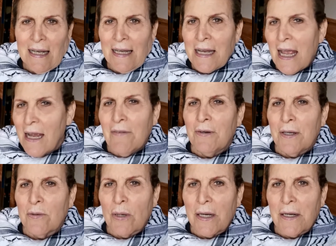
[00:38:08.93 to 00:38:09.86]
And
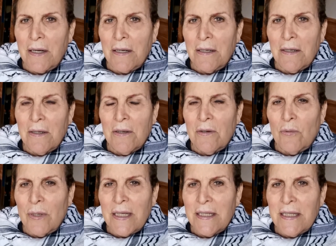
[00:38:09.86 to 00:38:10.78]
everywhere,
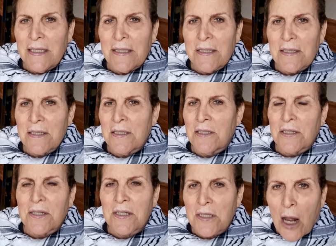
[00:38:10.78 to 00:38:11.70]
we need
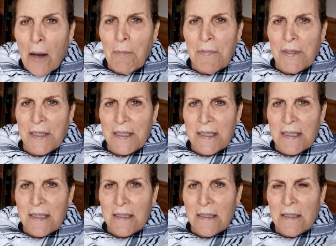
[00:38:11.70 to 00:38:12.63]
to stop
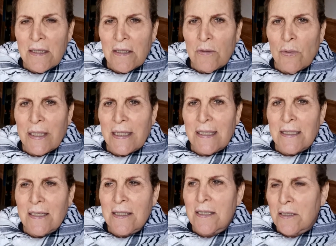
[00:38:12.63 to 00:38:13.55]
this. We
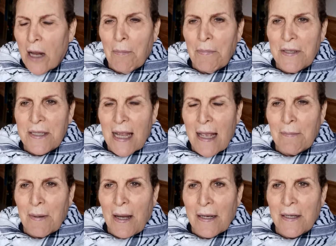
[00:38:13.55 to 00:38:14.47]
need to stop this
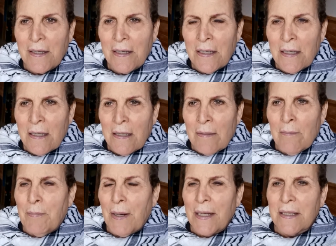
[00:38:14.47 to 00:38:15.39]
empire.
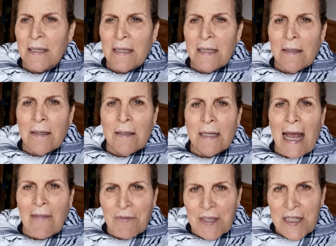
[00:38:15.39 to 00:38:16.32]
But
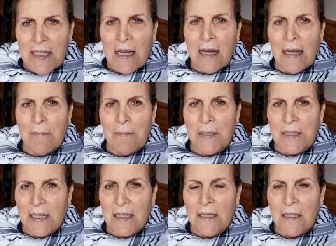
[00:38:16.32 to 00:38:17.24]
at this time
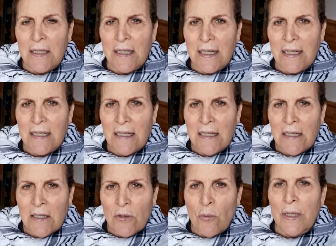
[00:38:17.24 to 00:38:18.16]
particularly,
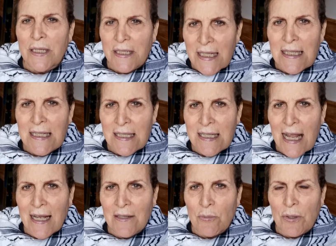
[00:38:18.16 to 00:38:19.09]
we need to
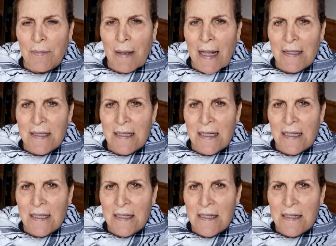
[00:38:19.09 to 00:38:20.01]
stand with the
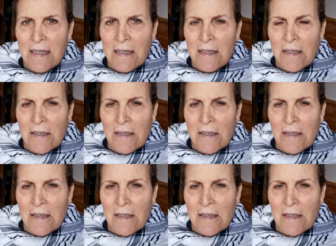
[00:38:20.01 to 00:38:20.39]
Palestinians.